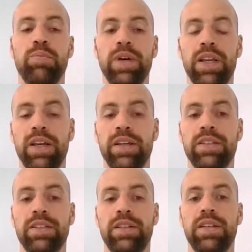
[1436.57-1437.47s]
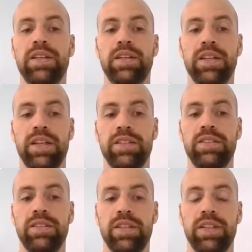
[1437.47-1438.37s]
palette and
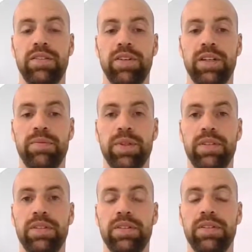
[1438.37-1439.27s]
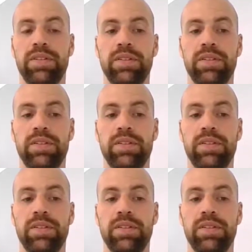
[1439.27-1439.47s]
case environment.